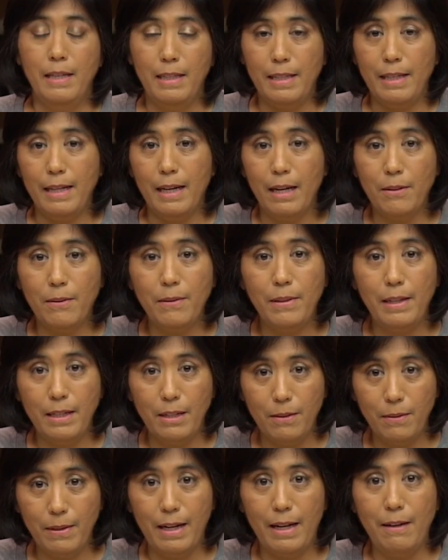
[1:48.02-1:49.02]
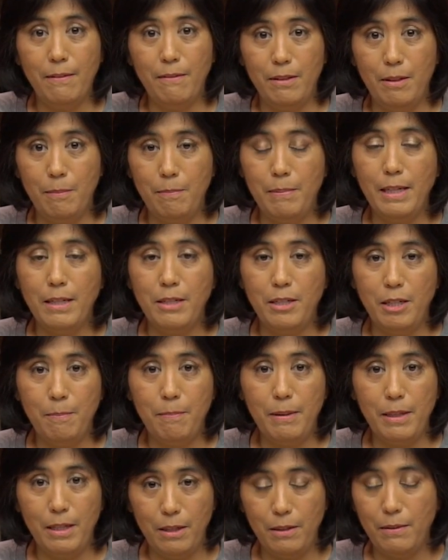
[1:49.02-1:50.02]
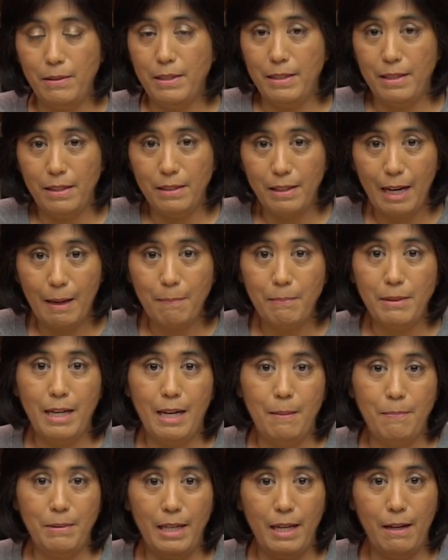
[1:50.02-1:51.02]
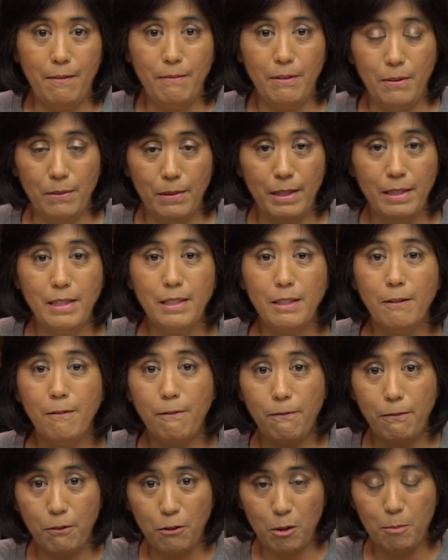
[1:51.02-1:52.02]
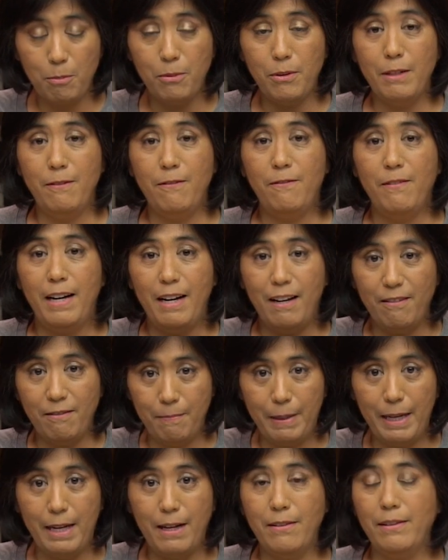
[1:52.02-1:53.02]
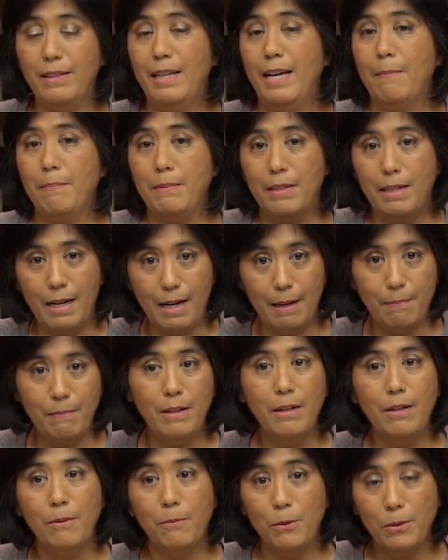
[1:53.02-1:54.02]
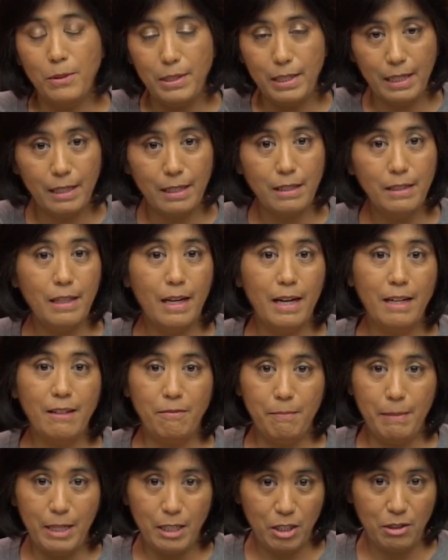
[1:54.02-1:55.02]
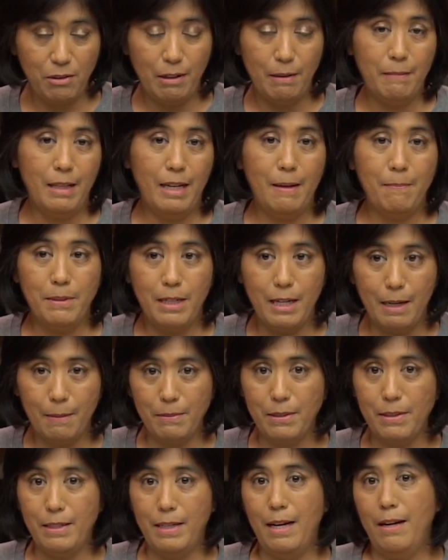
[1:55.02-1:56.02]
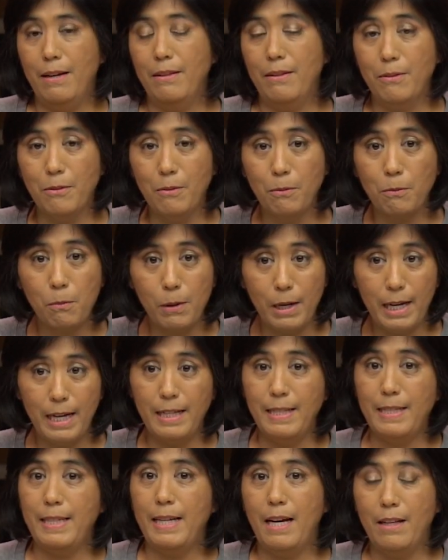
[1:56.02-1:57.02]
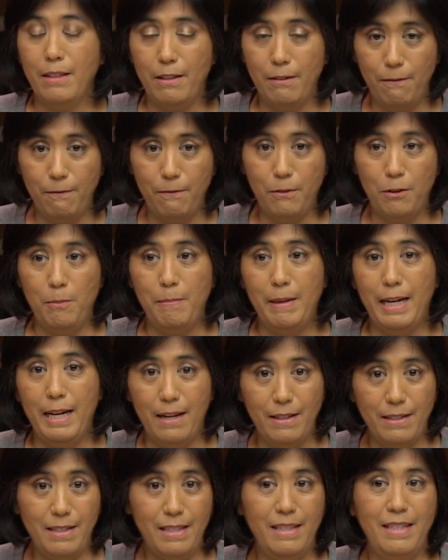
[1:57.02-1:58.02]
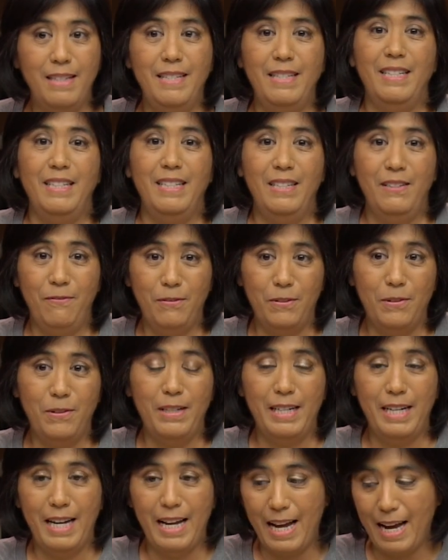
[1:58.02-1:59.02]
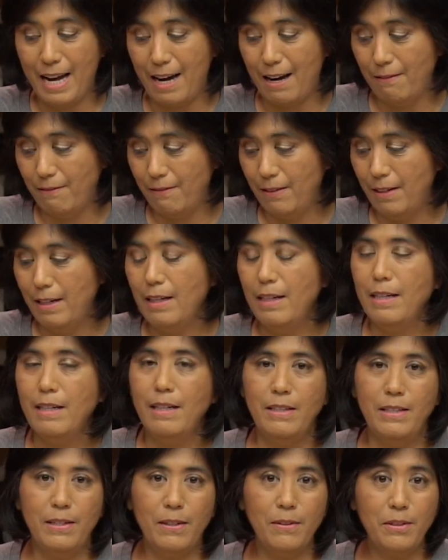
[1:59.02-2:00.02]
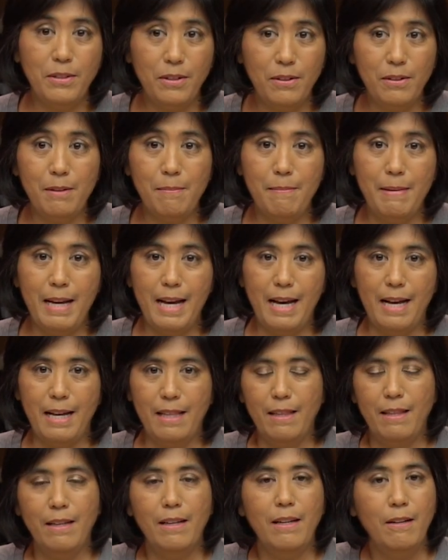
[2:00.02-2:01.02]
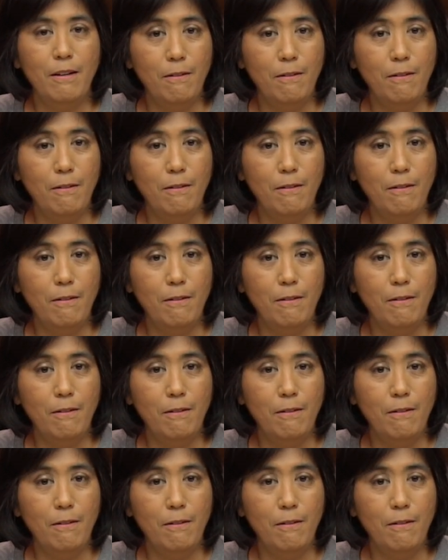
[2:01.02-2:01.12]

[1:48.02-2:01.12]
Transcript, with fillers: The other thing you get with a big GPU is the laptop's heavier. This is a 4.5 pound laptop. We're seeing a lot of mainstream laptops now that are way south of four pounds, and this is four and a half. So do the math.